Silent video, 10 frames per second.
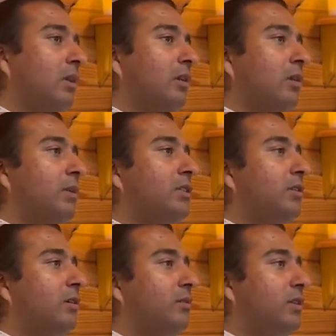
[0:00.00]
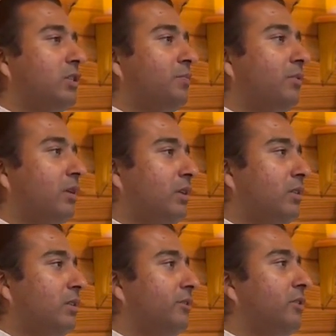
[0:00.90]
You may start to
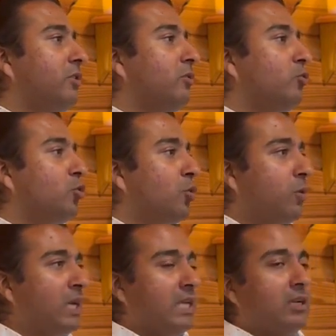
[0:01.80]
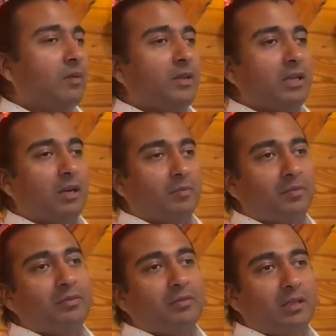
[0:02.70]
experience this joy coming up
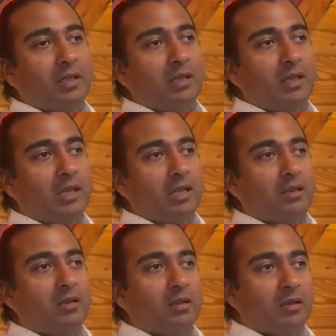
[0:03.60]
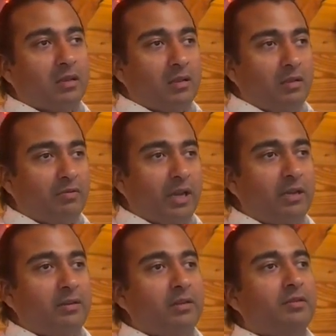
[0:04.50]
in
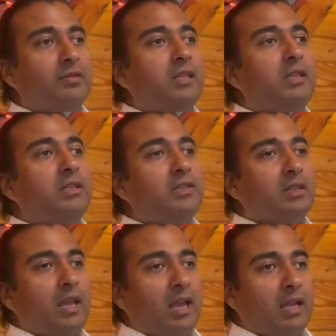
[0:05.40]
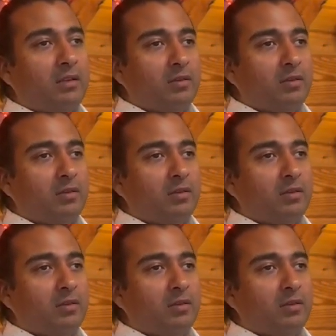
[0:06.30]
greater degrees and